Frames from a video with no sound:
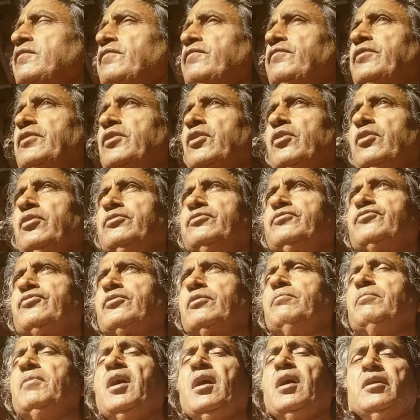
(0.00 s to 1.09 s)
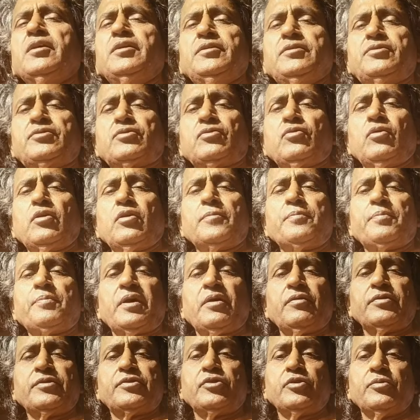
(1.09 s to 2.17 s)
Vinod from Bali, Solar
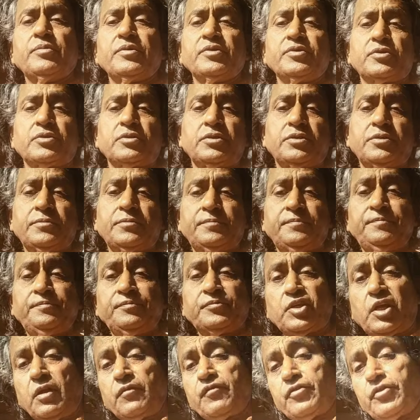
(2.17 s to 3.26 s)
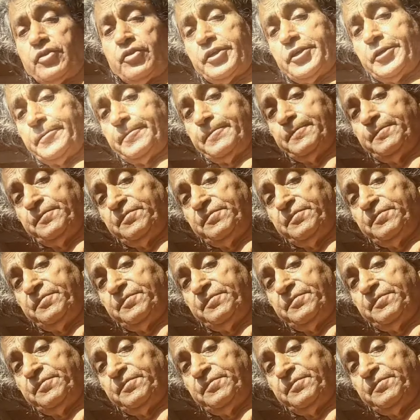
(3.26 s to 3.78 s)
Powered Humans, California.